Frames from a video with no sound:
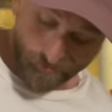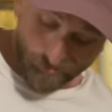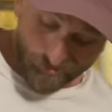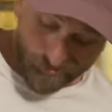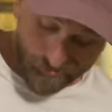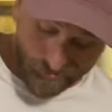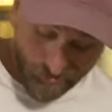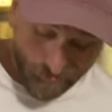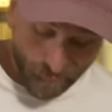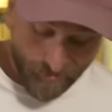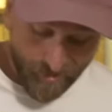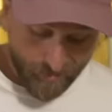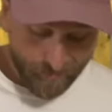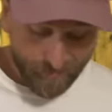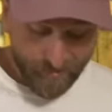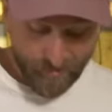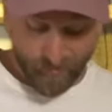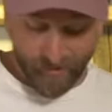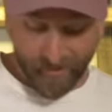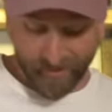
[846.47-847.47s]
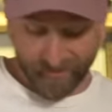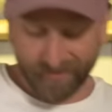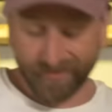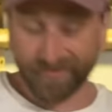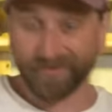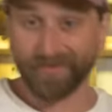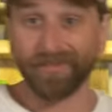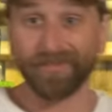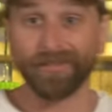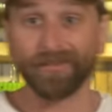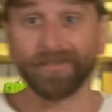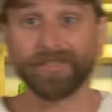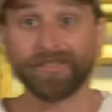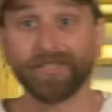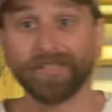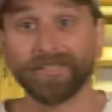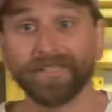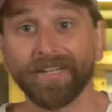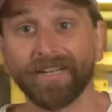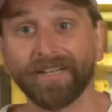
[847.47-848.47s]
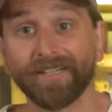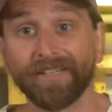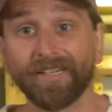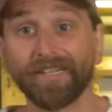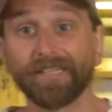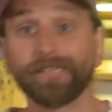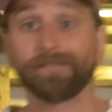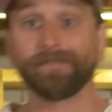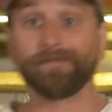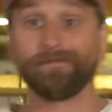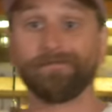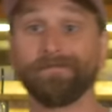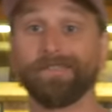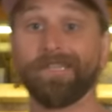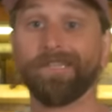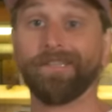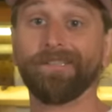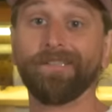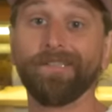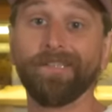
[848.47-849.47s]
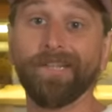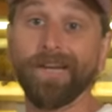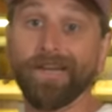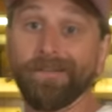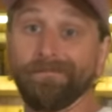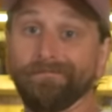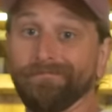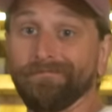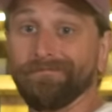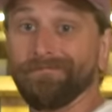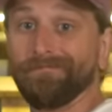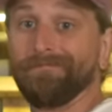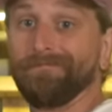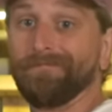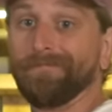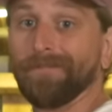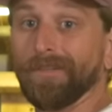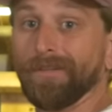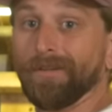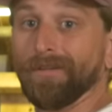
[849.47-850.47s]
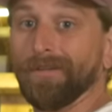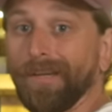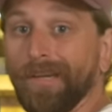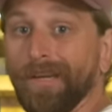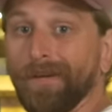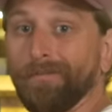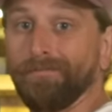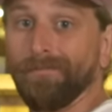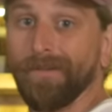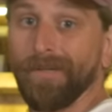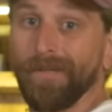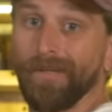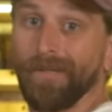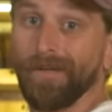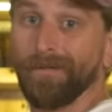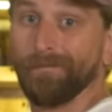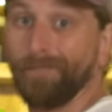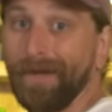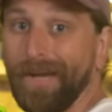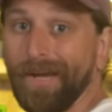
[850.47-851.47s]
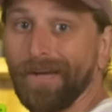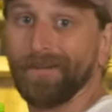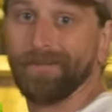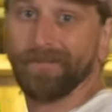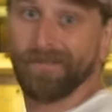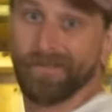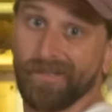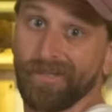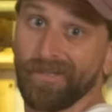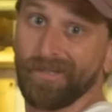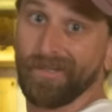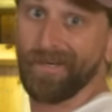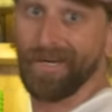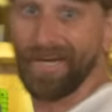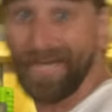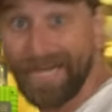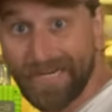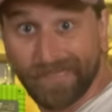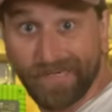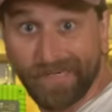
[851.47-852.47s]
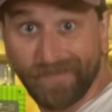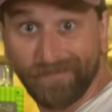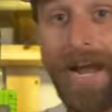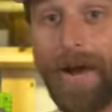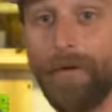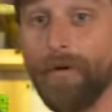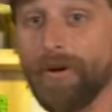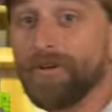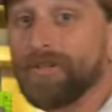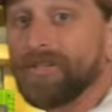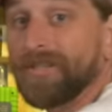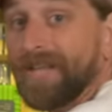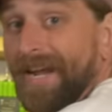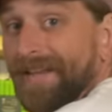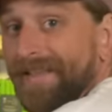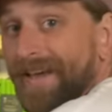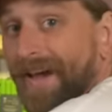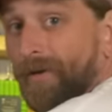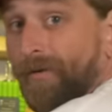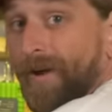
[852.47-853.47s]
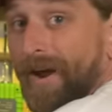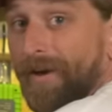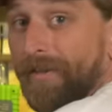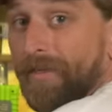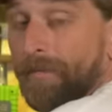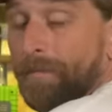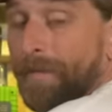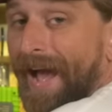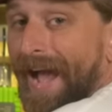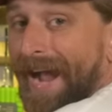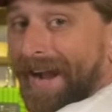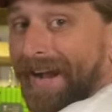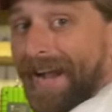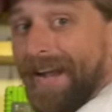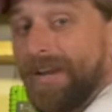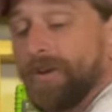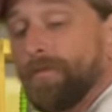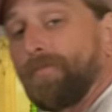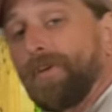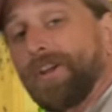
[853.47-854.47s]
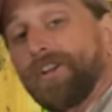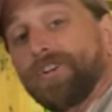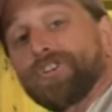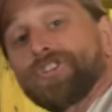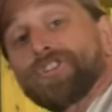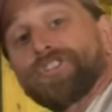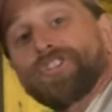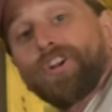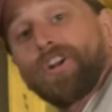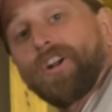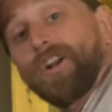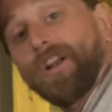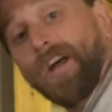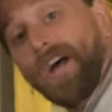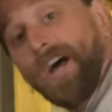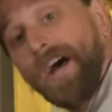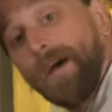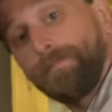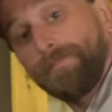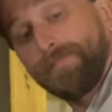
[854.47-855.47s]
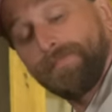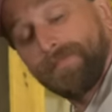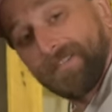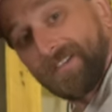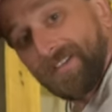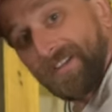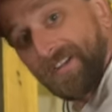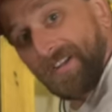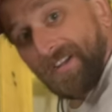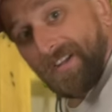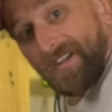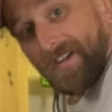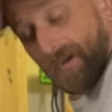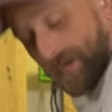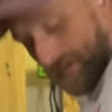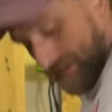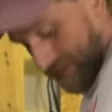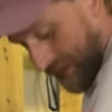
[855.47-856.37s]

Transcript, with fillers: was around my waist. It was just like this. Can you see that? Little hip. Back. And when you slide that around to the back and you bring your shirt up on